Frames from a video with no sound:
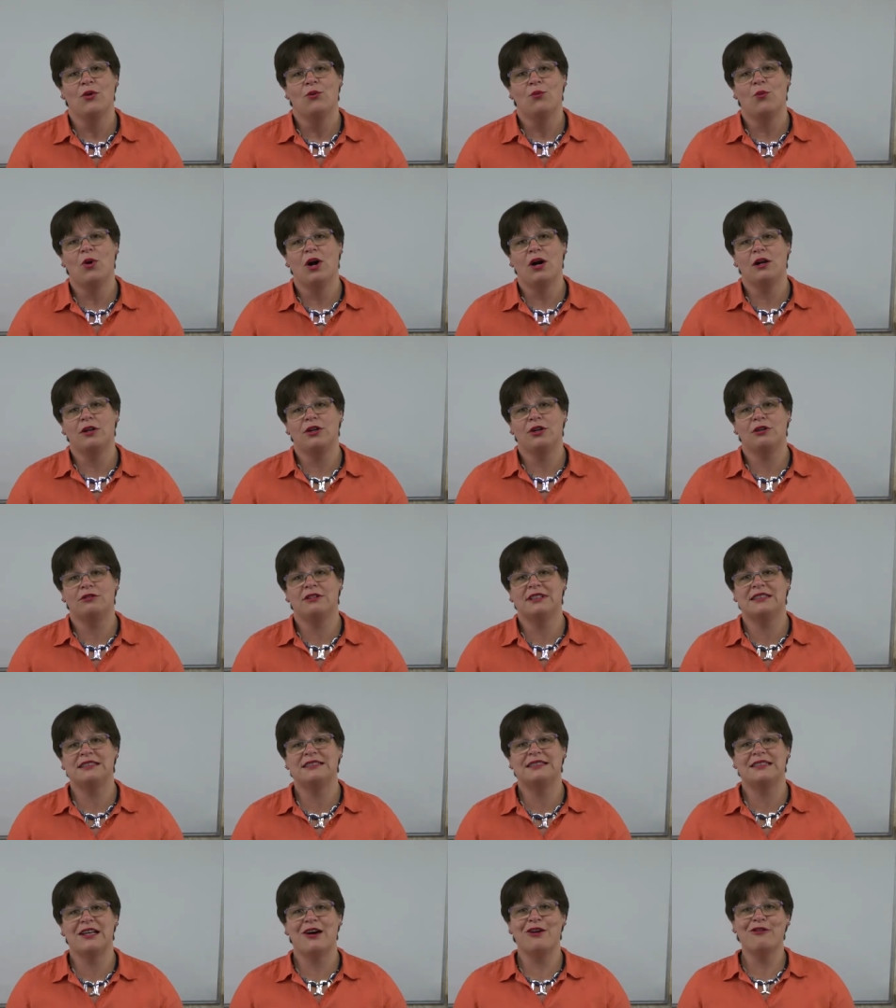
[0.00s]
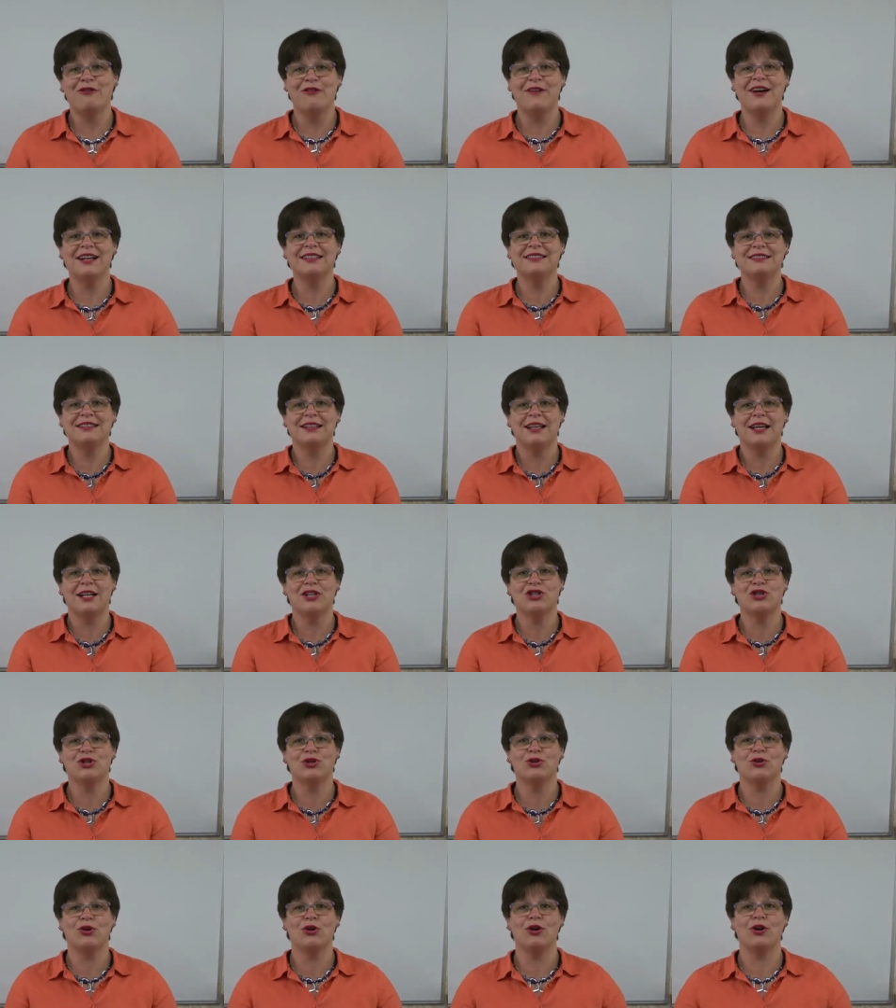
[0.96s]
while you're in
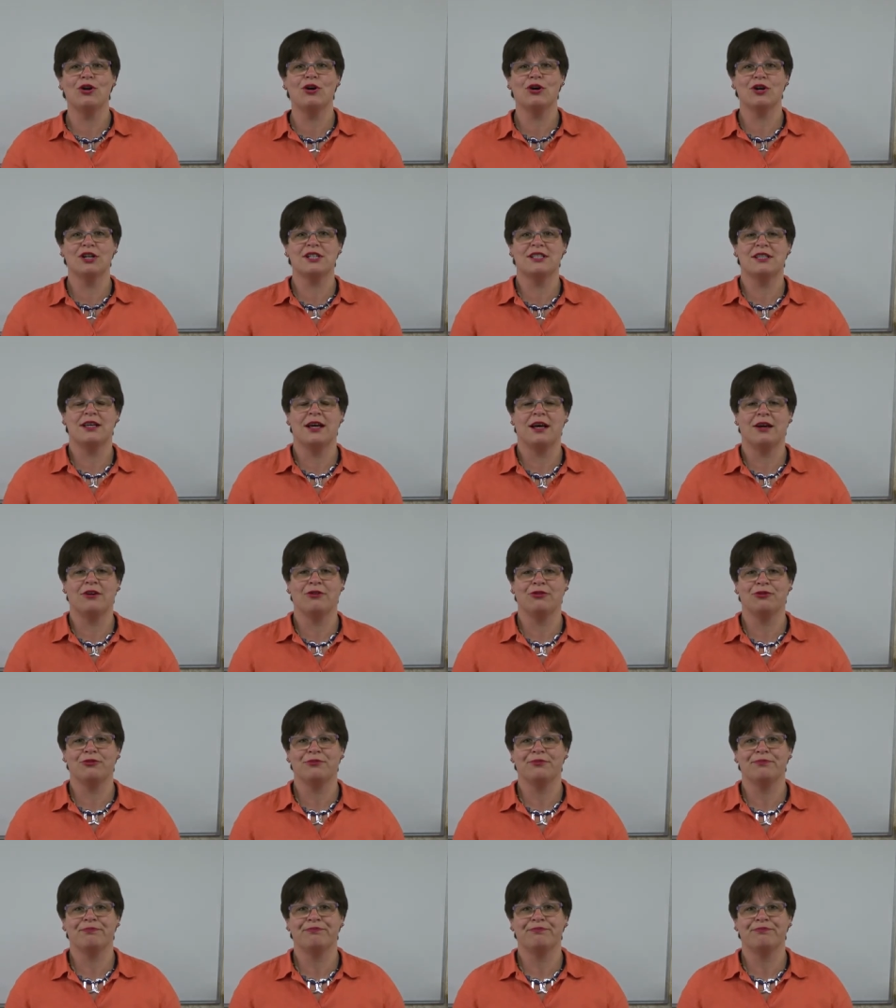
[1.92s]
self-isolation or lockdown.